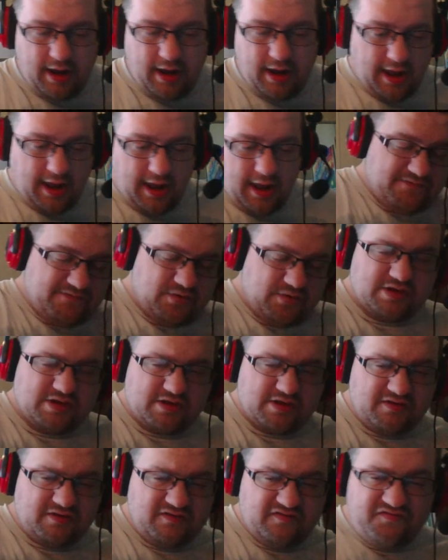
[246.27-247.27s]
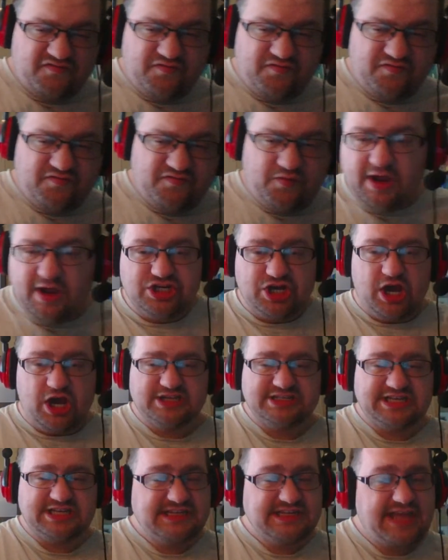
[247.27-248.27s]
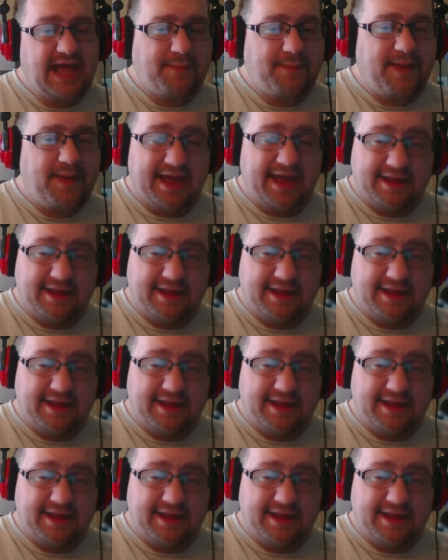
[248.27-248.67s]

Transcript: for 4 energy cost. That's not bad.